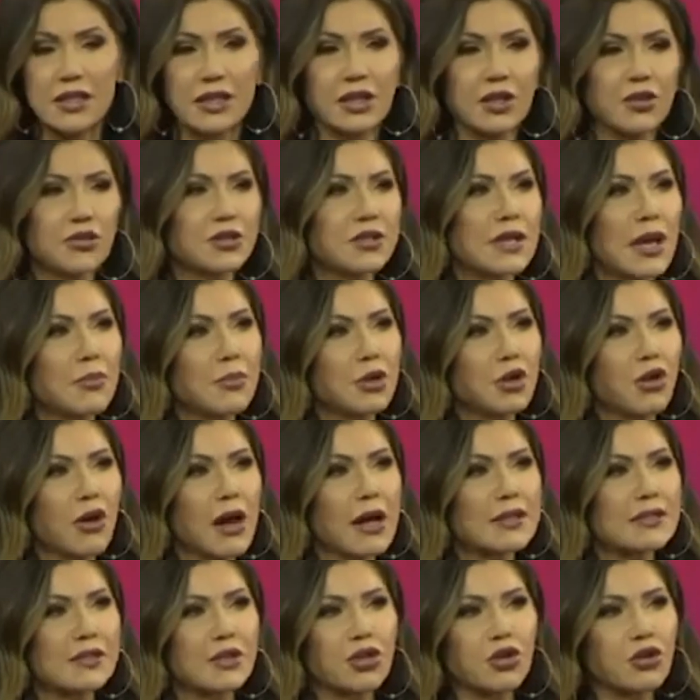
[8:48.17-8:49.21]
to hear
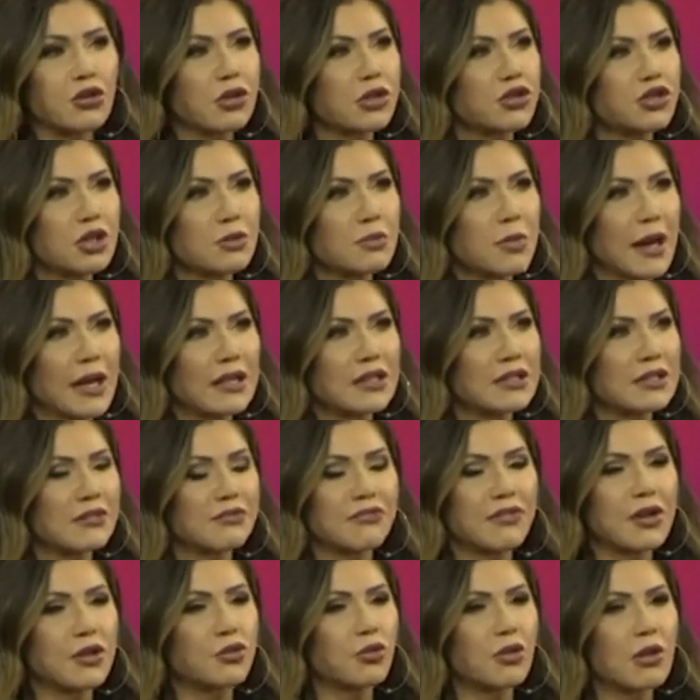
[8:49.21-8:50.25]
Democrats encouraging Biden to
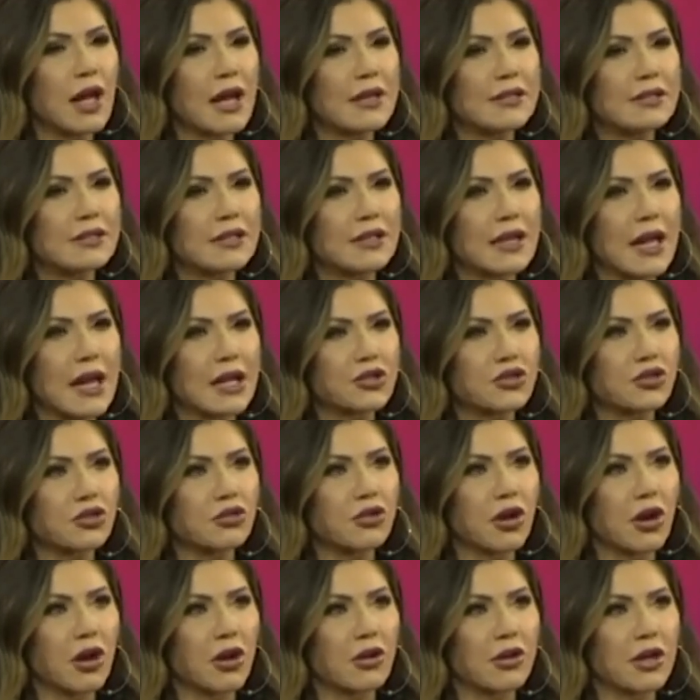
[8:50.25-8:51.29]
federalize the
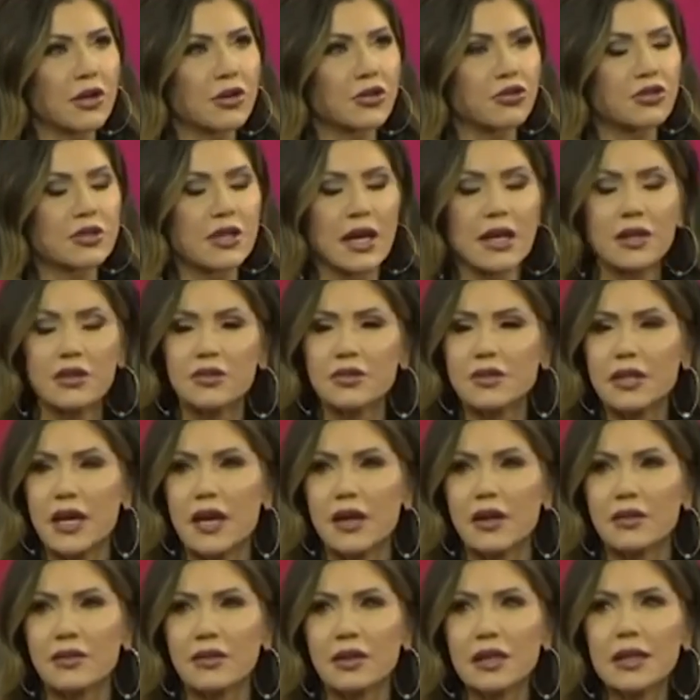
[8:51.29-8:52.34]
National Guard under Title
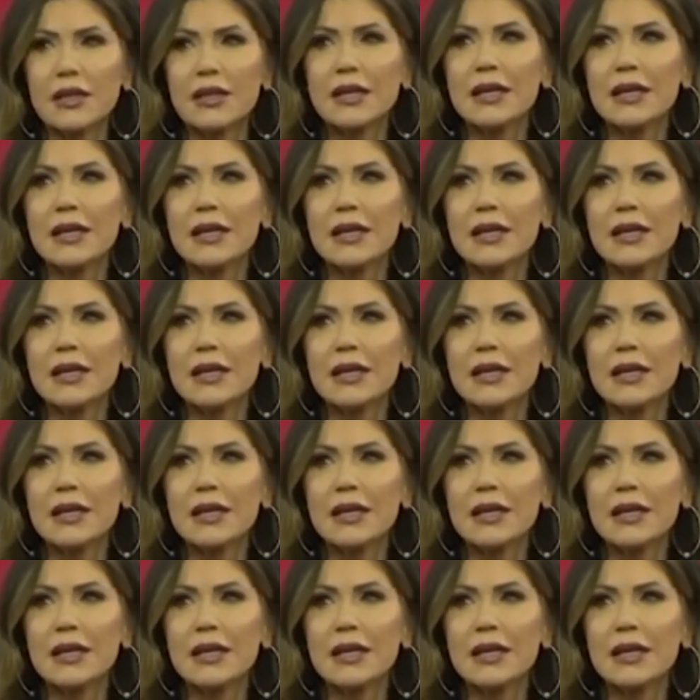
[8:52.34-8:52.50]
10